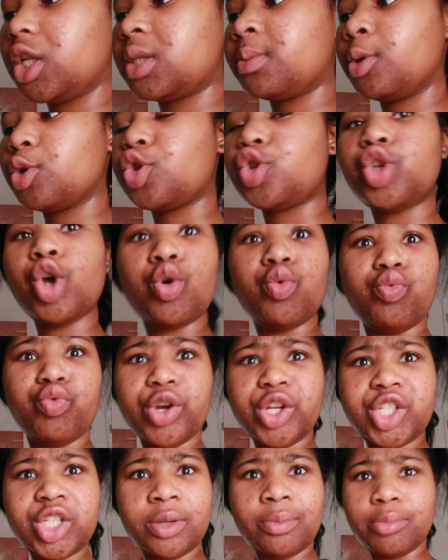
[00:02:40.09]
It smells so
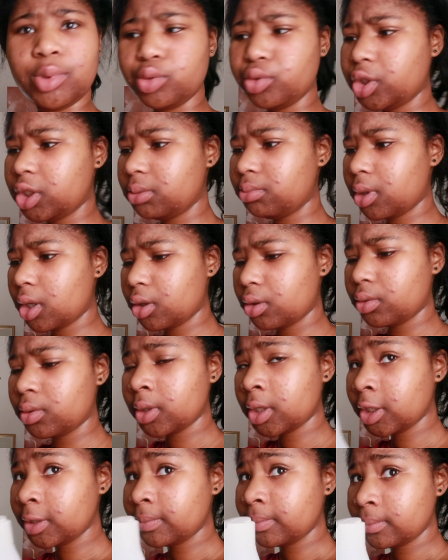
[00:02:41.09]
rich and bougie, bro.
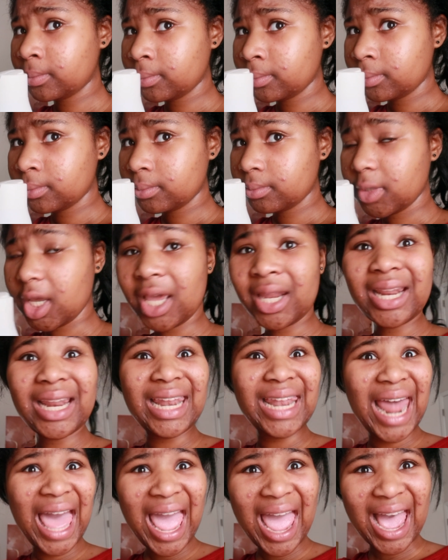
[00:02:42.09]
And it
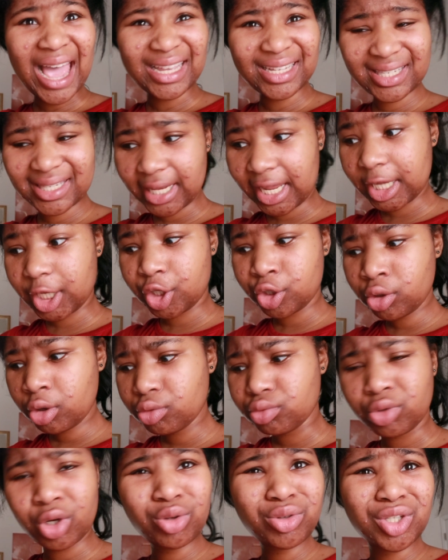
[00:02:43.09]
lasts. Like, you know,
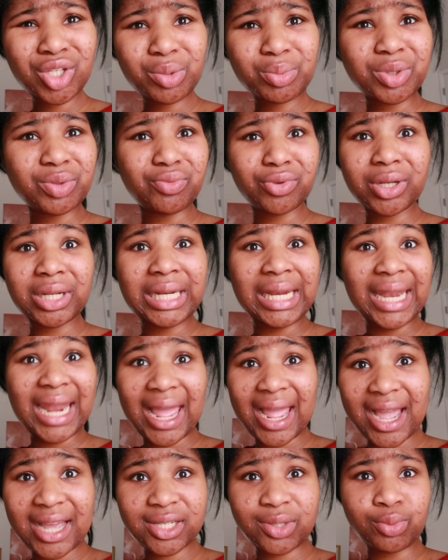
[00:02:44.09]
no soaps really
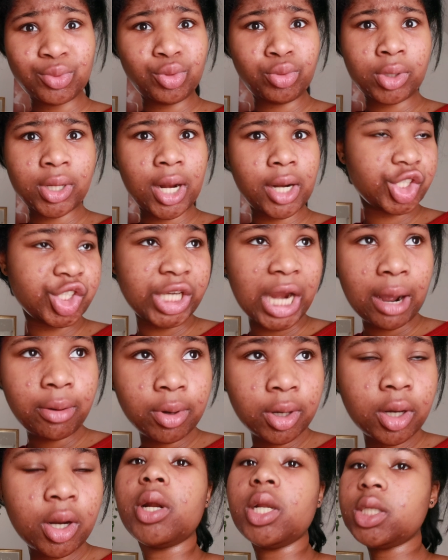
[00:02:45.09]
last when you get out of the
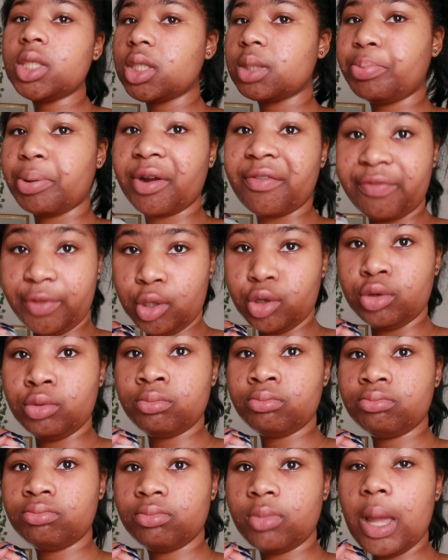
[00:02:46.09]
shower. But this is
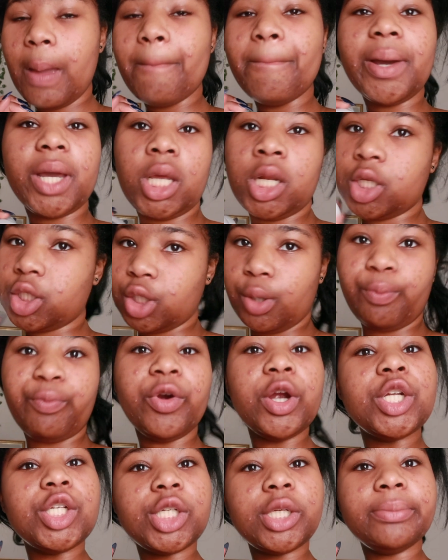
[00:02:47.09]
perfume, but in a soap
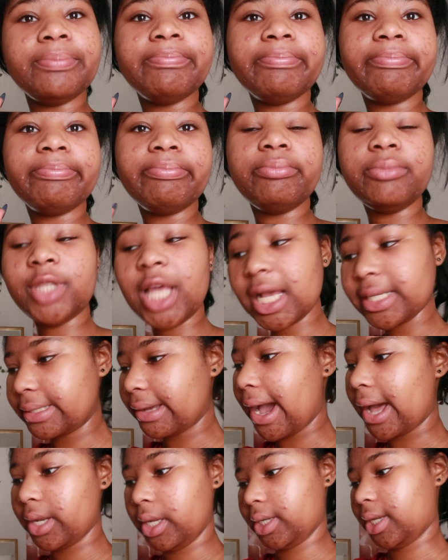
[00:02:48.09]
version. That's how
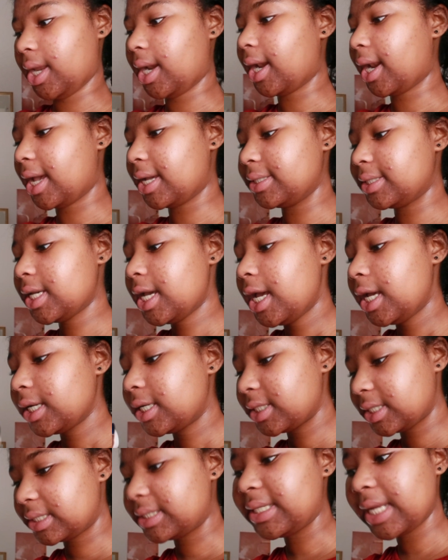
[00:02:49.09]
I look at it as.
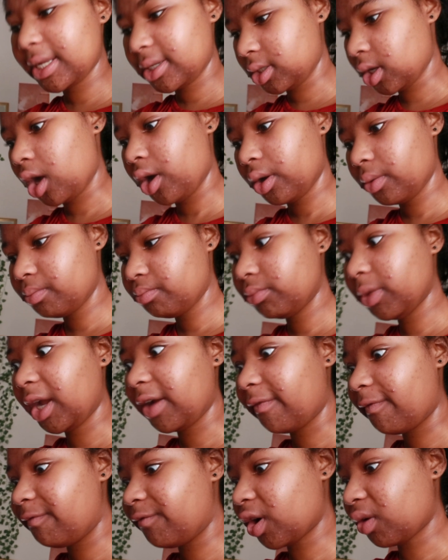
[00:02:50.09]
Because it stays on.
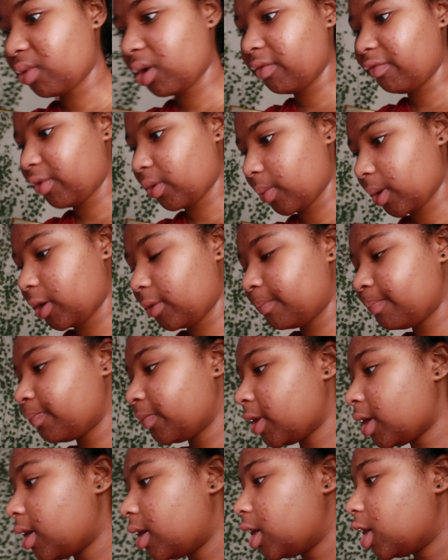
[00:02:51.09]
Like, for real, for real.
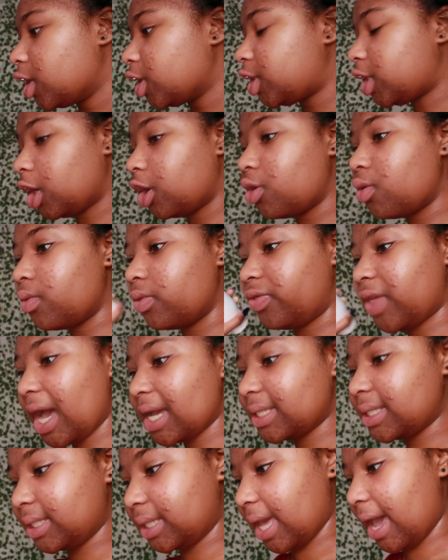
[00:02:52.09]
So,
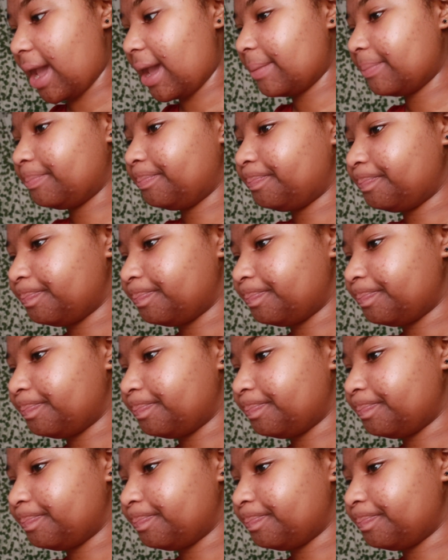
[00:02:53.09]
that's that.